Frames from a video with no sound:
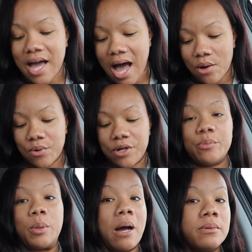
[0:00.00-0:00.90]
I would
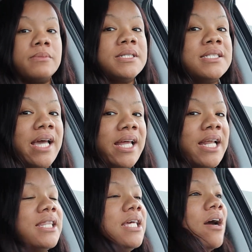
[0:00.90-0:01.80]
have probably stayed
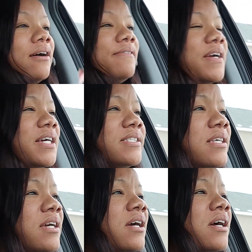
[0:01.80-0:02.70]
at the office
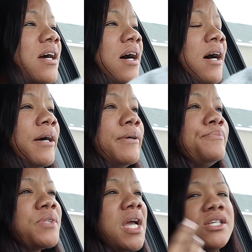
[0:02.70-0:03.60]

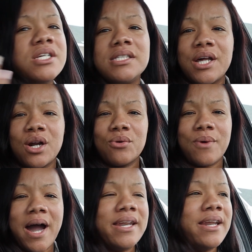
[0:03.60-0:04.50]
and just let her
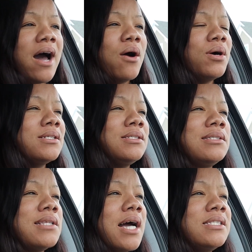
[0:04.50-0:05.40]
ride it out, because
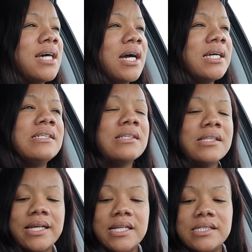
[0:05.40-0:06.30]
she's not dying, the
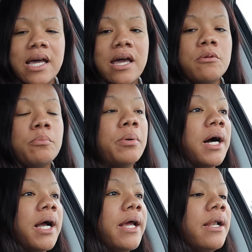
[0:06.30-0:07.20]
lady said.
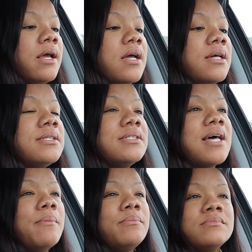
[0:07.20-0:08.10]
But since
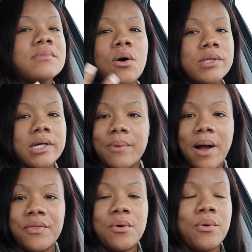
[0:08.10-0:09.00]
I'm only
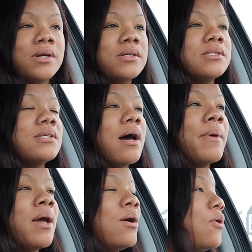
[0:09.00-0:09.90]
around the corner, since
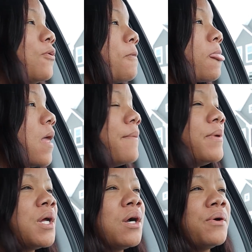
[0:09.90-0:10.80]
I'm at home, I'm
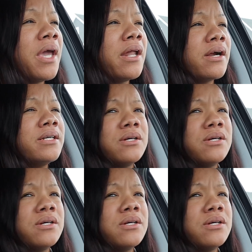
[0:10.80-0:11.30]
gonna go get her.